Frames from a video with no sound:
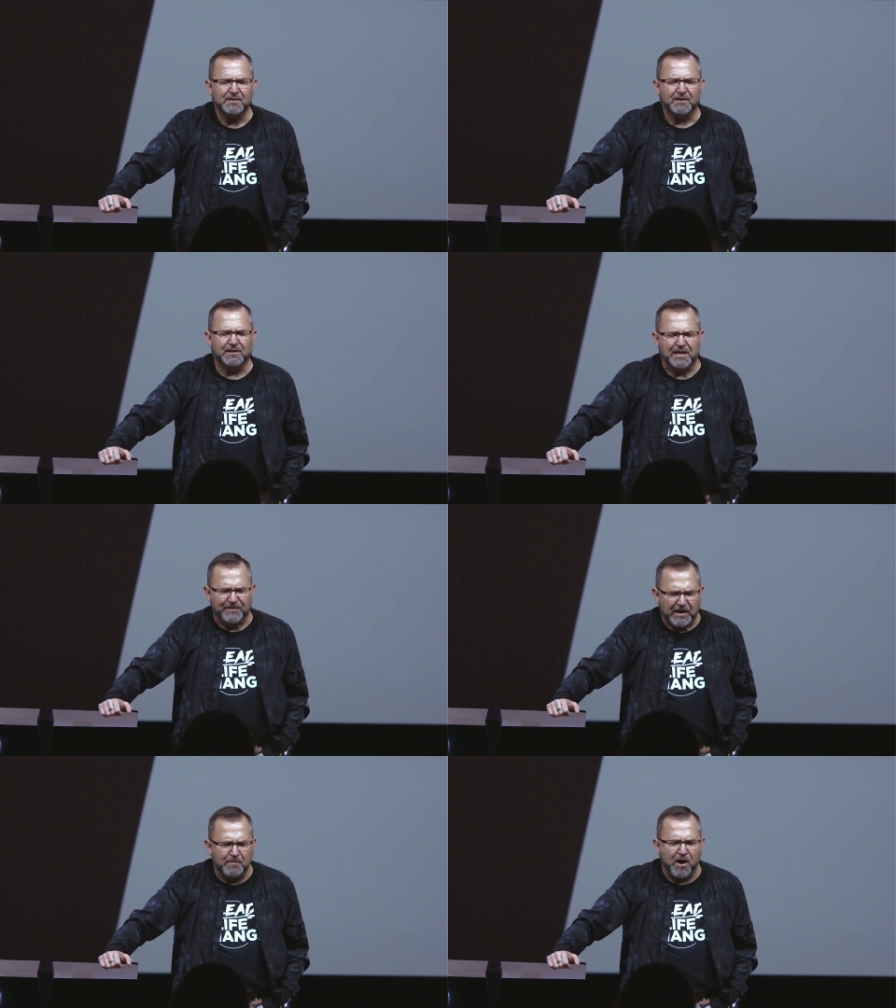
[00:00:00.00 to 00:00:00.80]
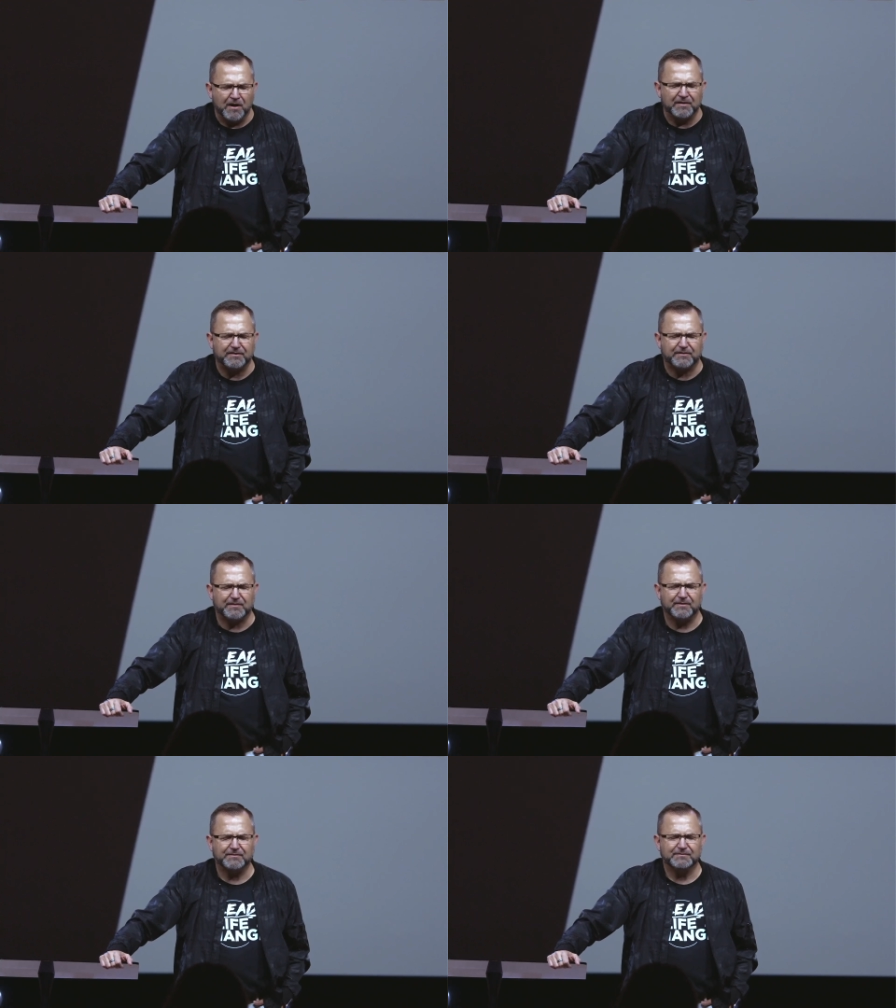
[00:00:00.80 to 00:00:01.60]
living among us,
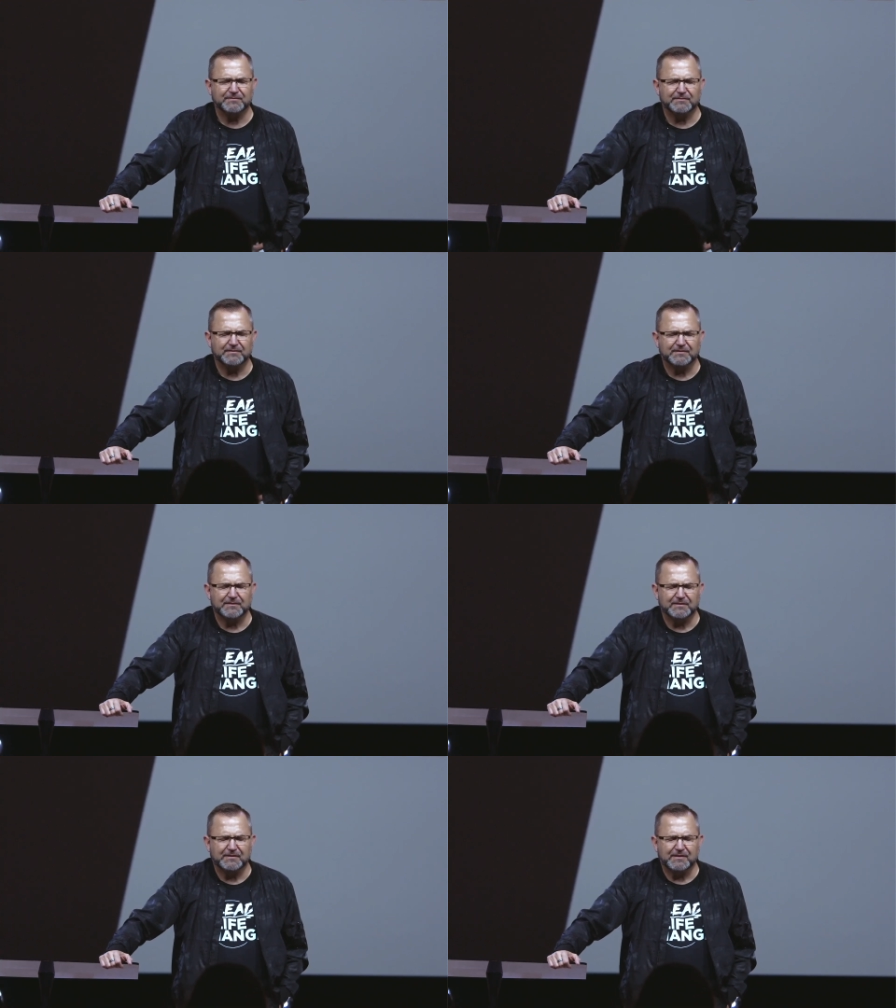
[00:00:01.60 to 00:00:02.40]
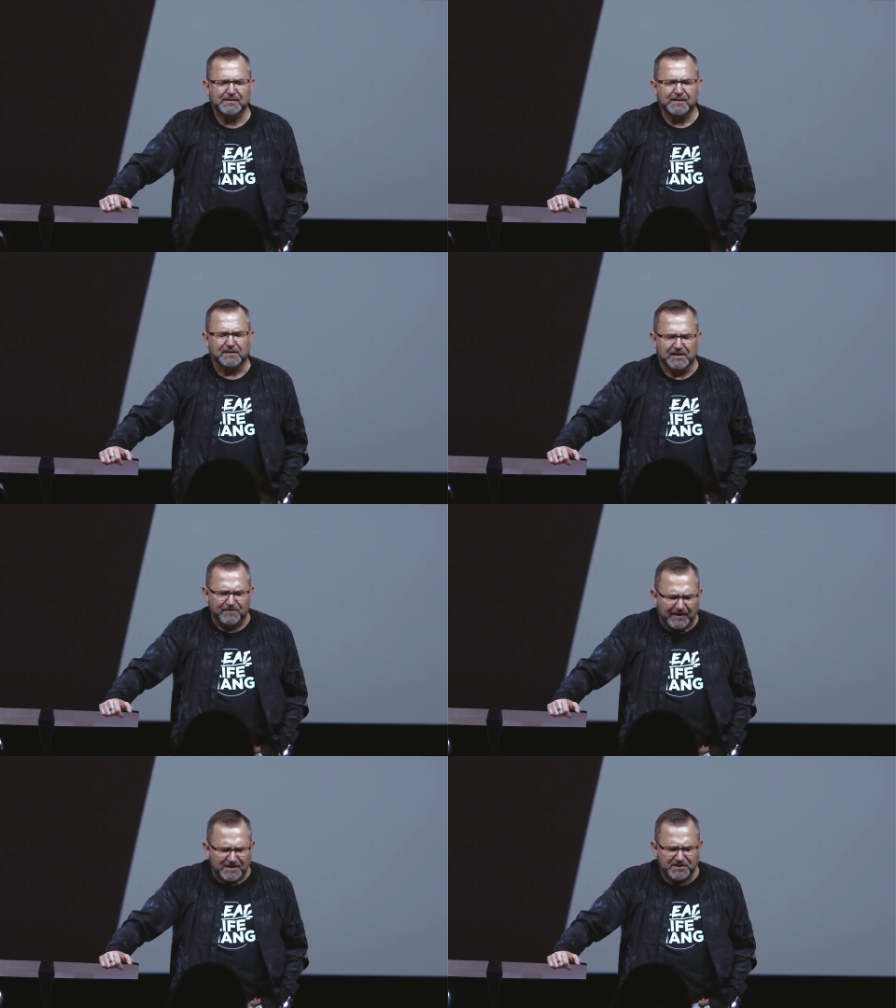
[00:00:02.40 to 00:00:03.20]

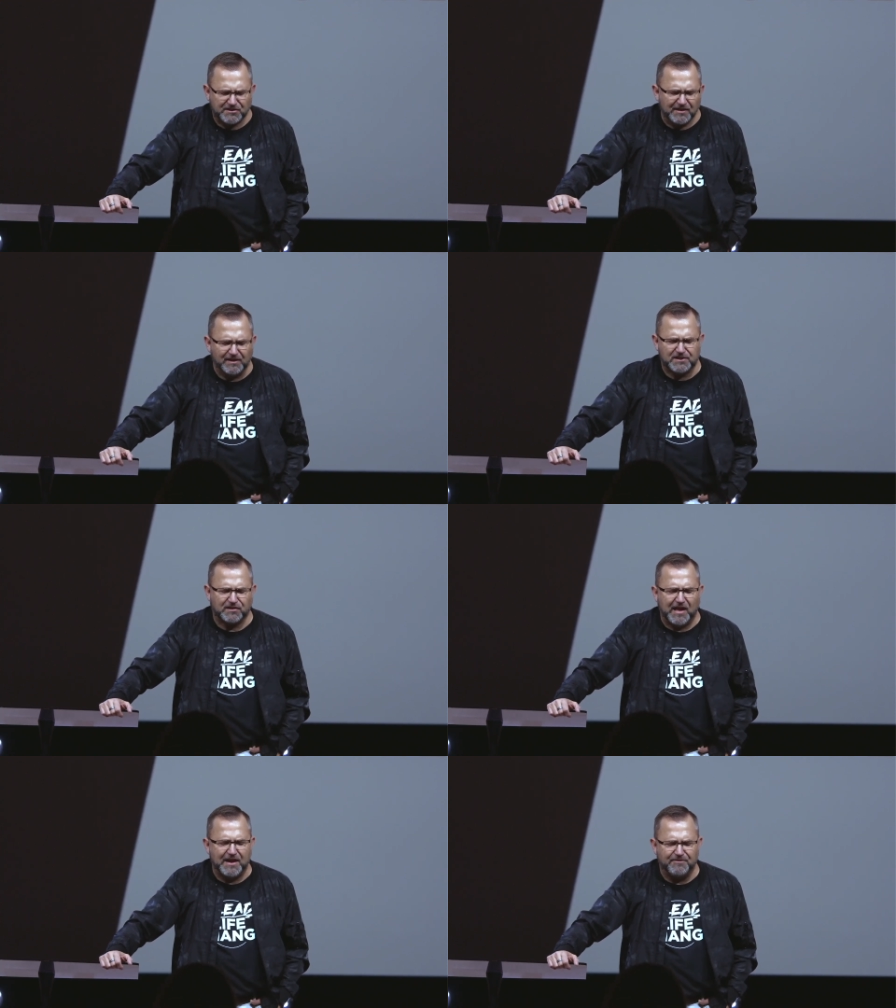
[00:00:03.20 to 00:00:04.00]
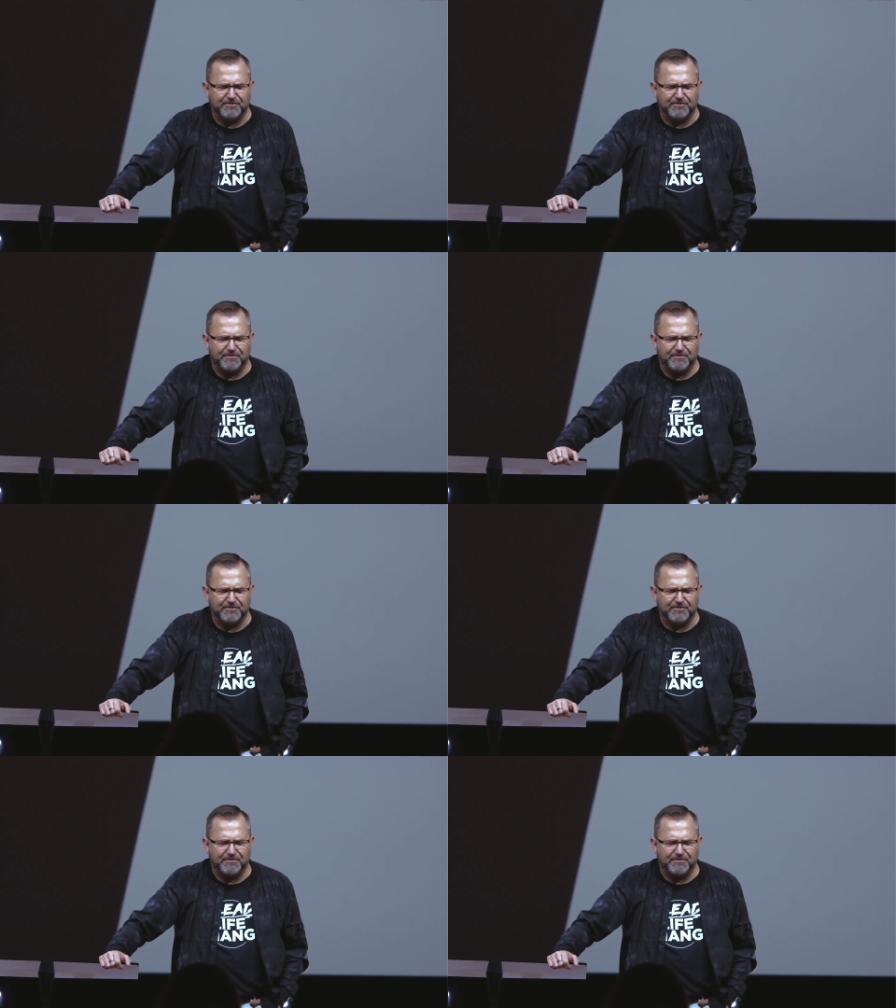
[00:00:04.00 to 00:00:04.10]
living a sinless life,